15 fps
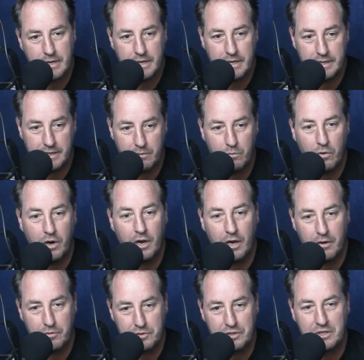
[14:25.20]
then while
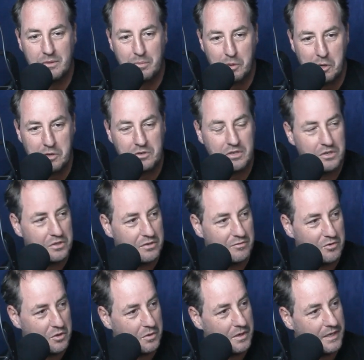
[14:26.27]
I was in the process
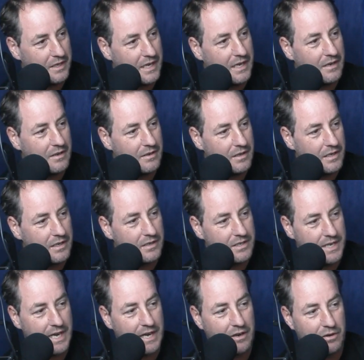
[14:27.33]
of doing that, the
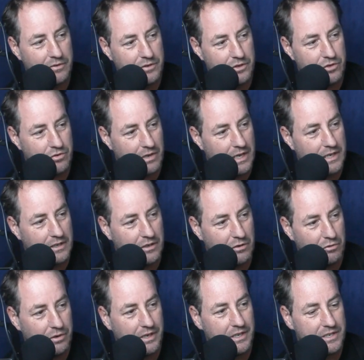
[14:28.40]
attack on the Sri Lankan
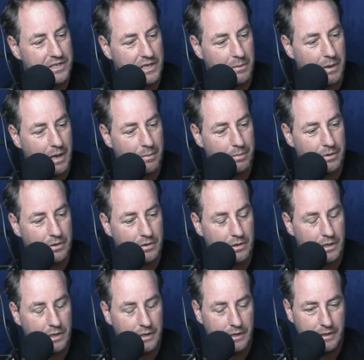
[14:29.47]
cricket team happened.
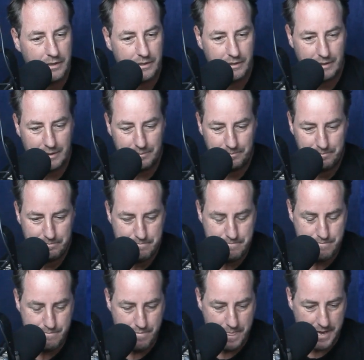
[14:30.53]

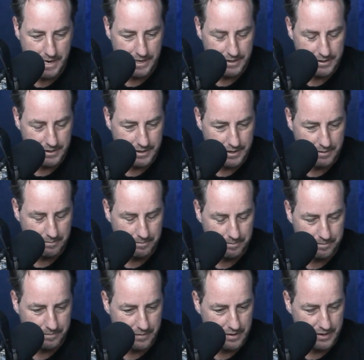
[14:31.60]
And
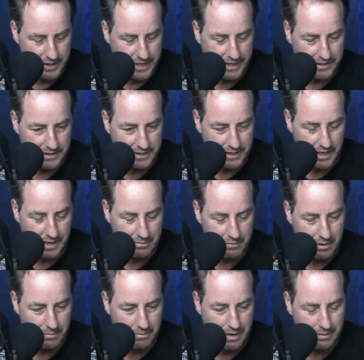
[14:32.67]
the next day,
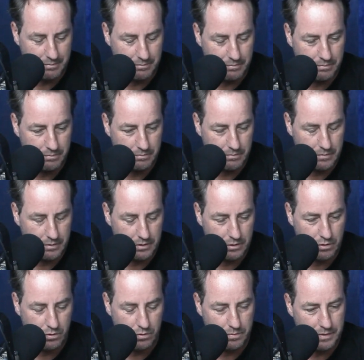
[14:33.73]
my mum
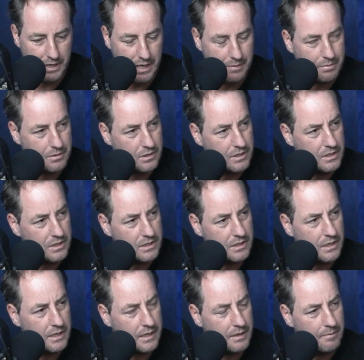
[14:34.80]
called me up and she said,